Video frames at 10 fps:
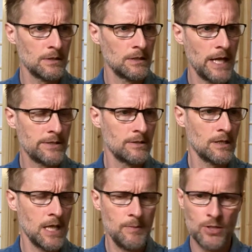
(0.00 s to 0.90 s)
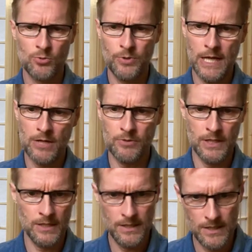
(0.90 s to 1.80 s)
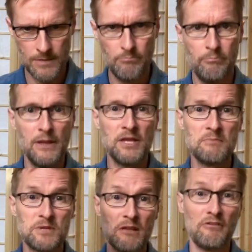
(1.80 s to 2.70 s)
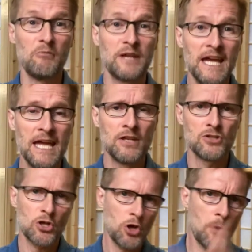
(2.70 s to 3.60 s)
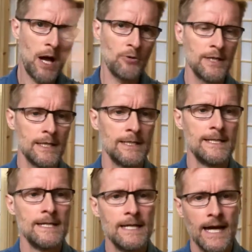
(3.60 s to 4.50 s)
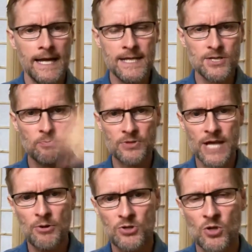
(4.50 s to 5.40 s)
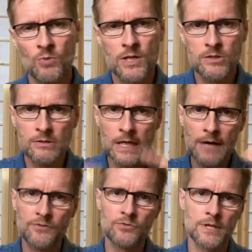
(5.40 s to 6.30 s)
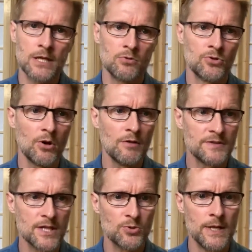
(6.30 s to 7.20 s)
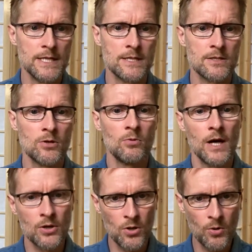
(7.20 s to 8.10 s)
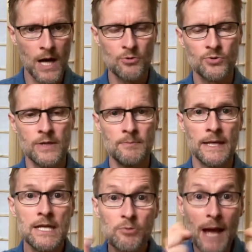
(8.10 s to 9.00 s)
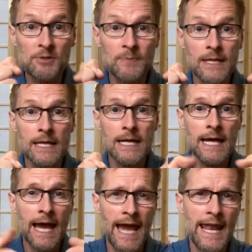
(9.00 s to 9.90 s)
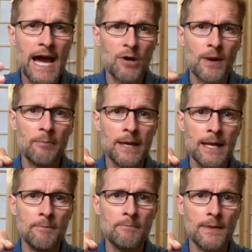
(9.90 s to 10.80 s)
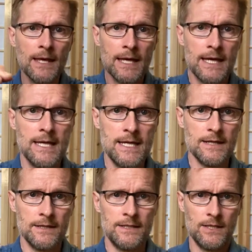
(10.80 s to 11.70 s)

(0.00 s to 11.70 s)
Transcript: actually I came here to be angry, and then he built himself up again and said, come out here. And he's shouting so much, so I have to take control of the situation. So I go out to him and he grabs me, and I grab him here in